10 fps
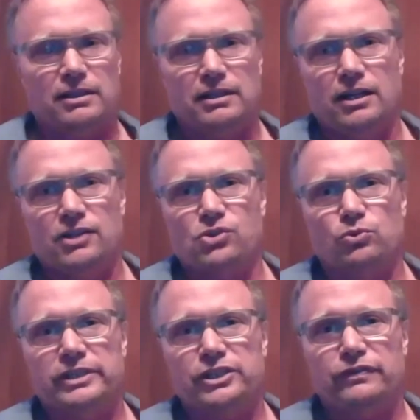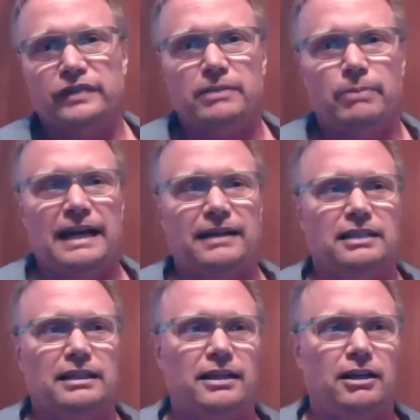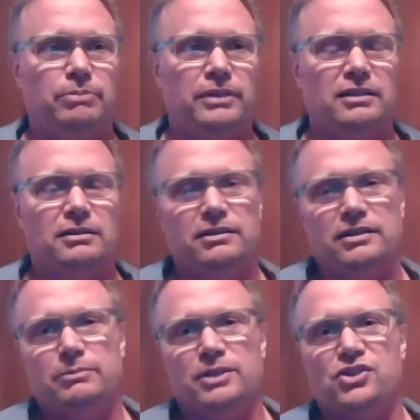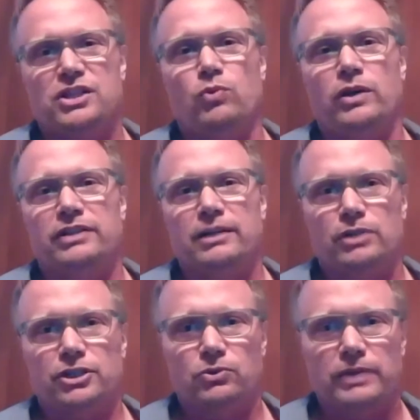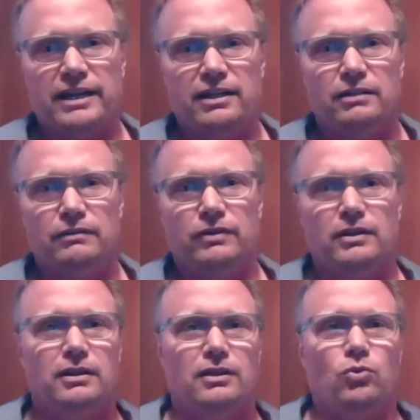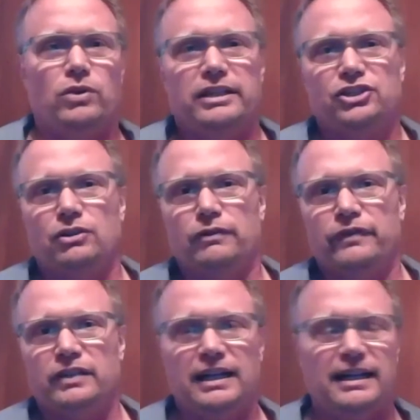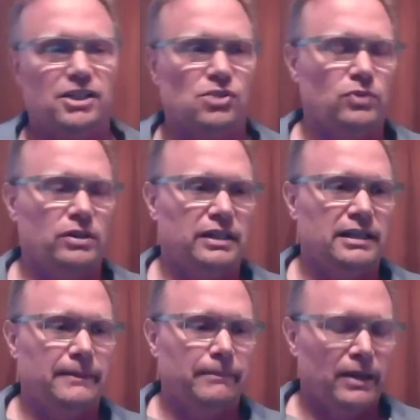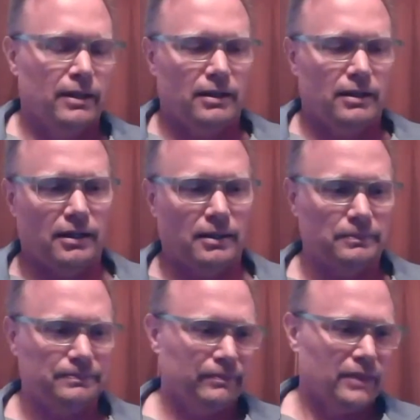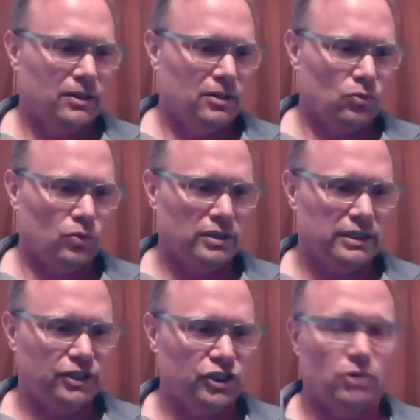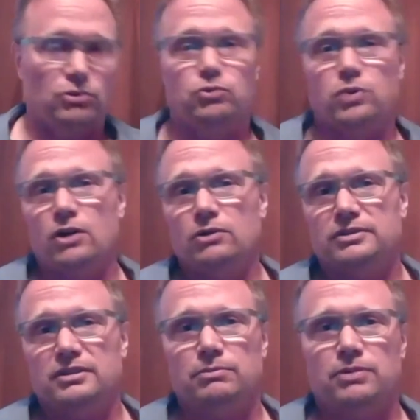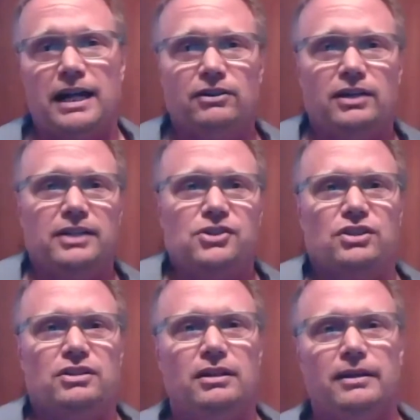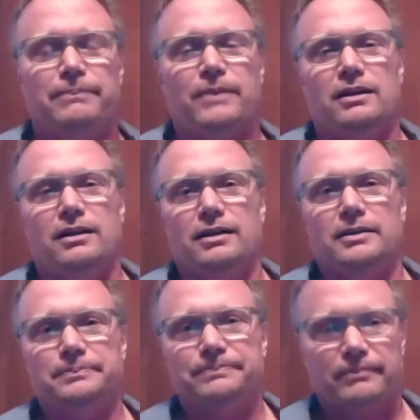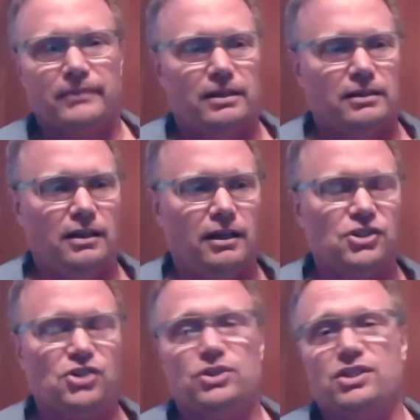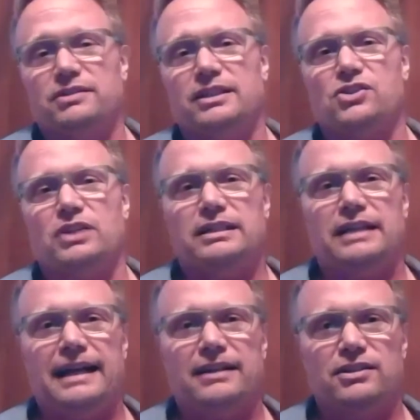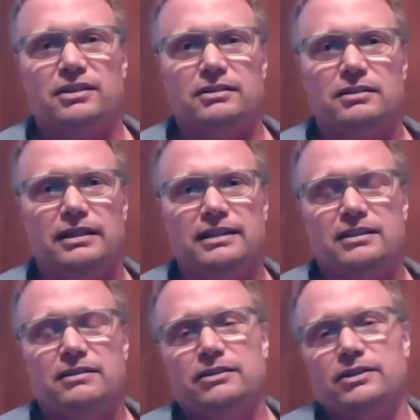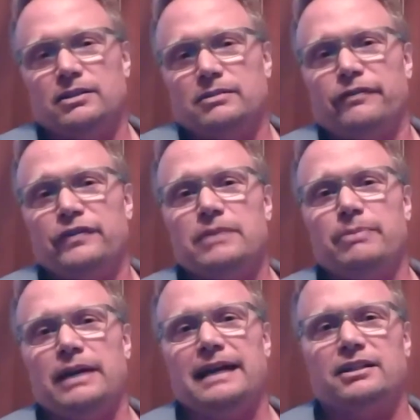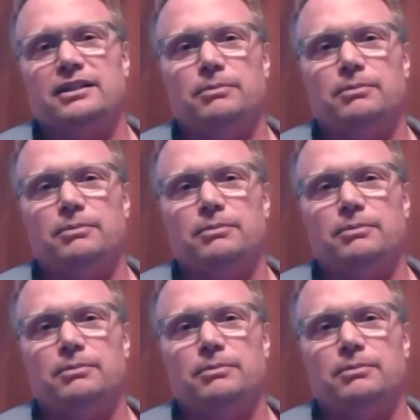also rich feedback, like helping them to see where they were treating, where they showed finesse, where they um, really showed growth and progress, and um, all sorts of things like that. To it can the feedback and the